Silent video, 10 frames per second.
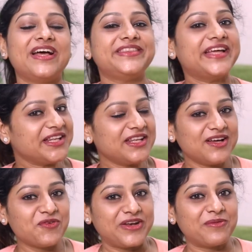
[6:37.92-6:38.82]
Then
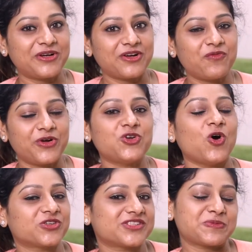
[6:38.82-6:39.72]
whenever
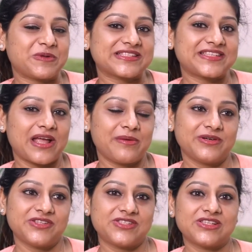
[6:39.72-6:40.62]
doctors,
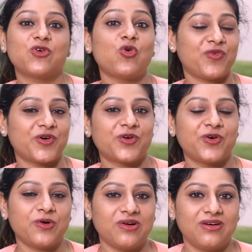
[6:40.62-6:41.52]
prescribers go for
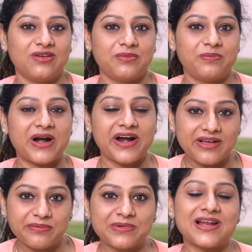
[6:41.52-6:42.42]
a
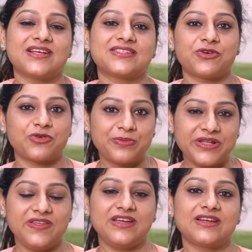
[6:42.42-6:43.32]
pranayam class or a
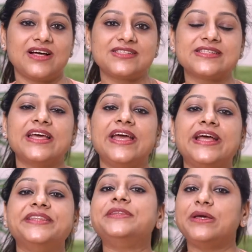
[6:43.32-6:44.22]
breathing class,
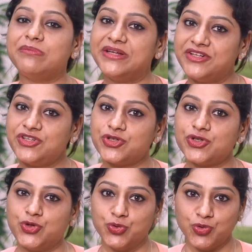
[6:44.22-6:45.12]
they meant
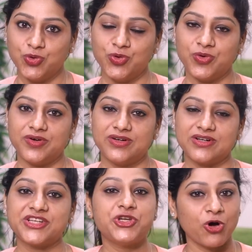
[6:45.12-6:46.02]
to
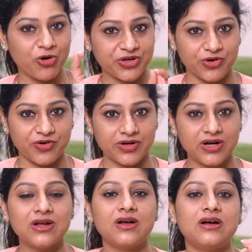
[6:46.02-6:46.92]
cure your
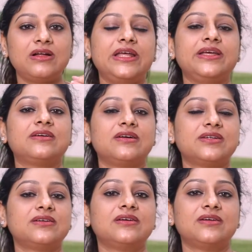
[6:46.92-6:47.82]

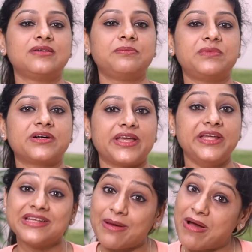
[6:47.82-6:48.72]
the
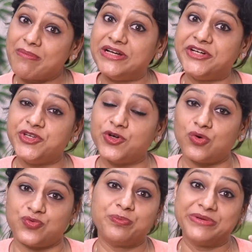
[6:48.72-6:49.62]
incapability
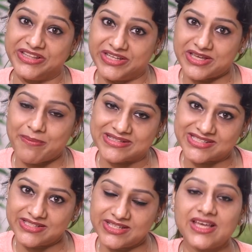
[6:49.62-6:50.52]
of breathing
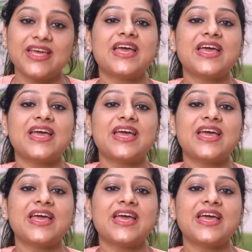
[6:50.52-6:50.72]
capacity.